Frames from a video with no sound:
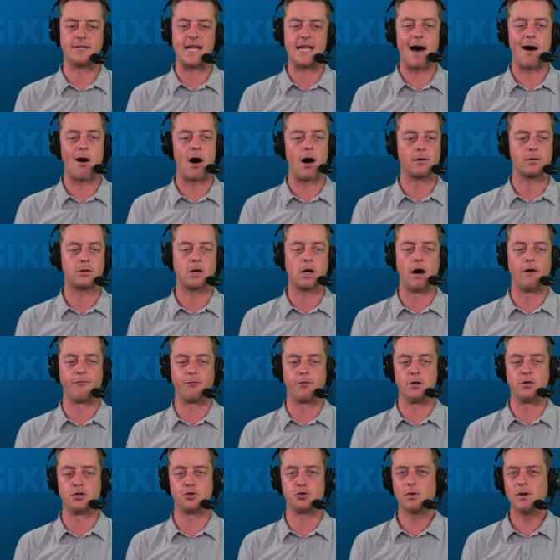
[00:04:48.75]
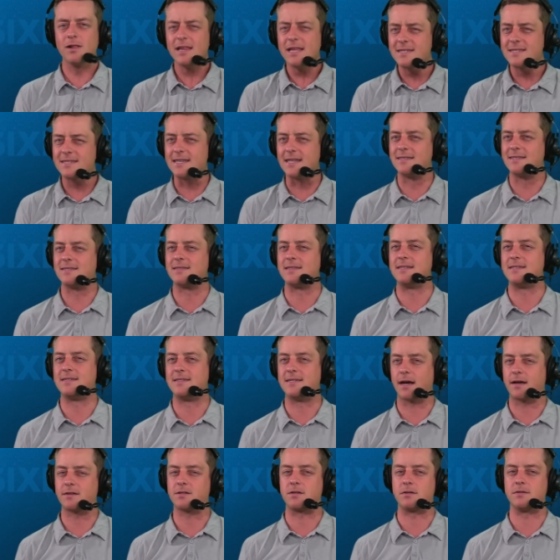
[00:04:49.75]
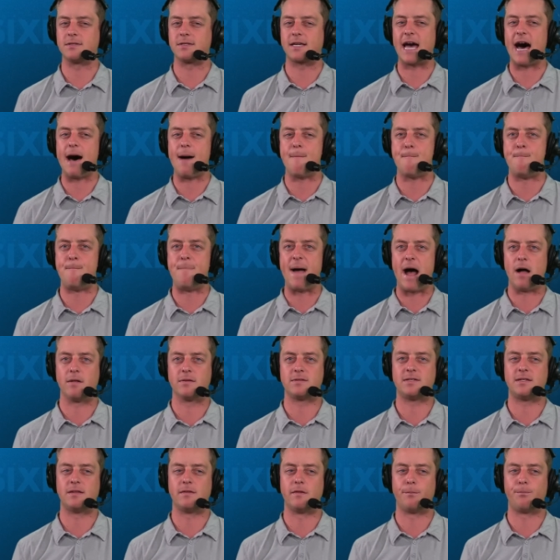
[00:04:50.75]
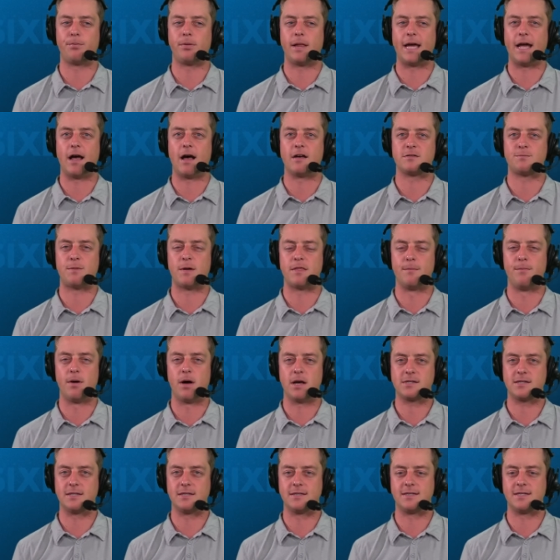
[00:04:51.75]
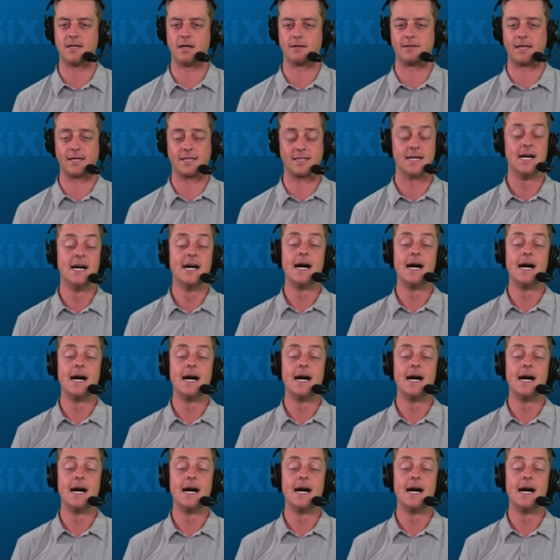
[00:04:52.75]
Now, our coverage, really since the Sixers got bounced in the playoffs by the Boston Celtics,